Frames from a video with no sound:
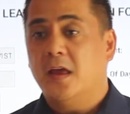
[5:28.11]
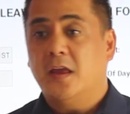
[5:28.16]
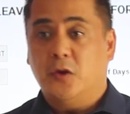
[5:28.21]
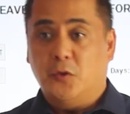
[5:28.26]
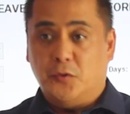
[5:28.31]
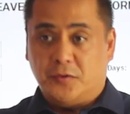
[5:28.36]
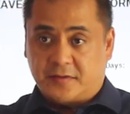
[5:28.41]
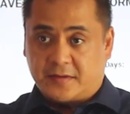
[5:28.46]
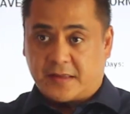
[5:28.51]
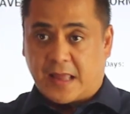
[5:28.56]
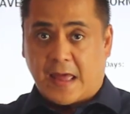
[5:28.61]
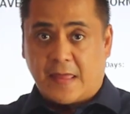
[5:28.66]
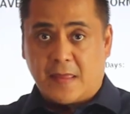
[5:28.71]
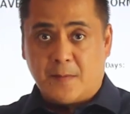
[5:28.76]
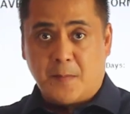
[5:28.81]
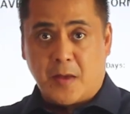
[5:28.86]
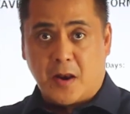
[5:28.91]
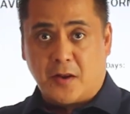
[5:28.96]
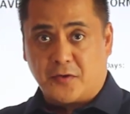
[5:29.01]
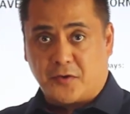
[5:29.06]
You scan the
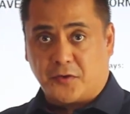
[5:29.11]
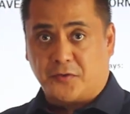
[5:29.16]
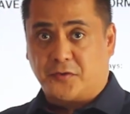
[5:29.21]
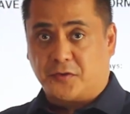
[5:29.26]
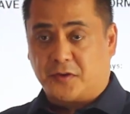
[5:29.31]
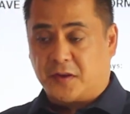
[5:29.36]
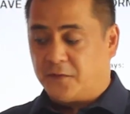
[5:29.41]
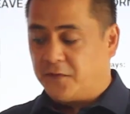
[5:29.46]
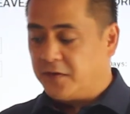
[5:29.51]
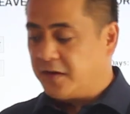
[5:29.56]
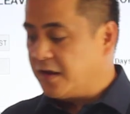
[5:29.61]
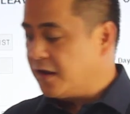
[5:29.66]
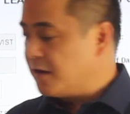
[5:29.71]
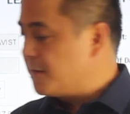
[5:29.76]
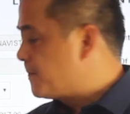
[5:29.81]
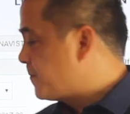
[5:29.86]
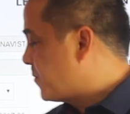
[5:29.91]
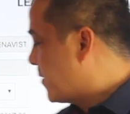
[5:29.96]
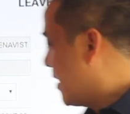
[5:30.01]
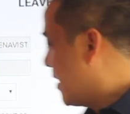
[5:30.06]
medical certificate,